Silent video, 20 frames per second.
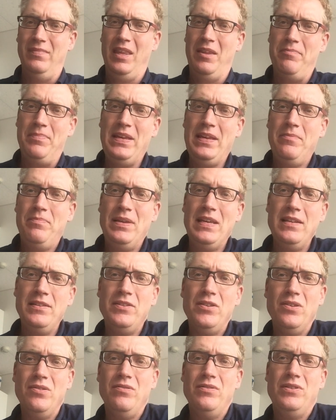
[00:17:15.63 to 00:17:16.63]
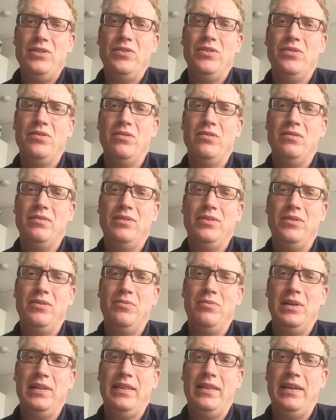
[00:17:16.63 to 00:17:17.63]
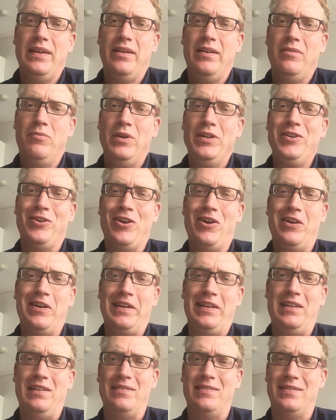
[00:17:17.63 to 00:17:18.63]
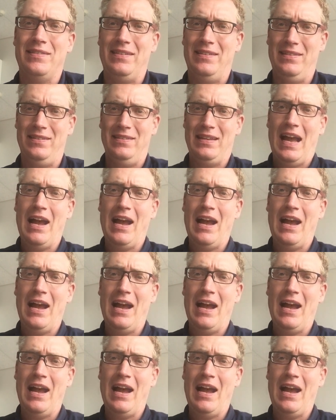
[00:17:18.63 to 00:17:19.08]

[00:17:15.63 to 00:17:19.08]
Be attuned to what your audience is,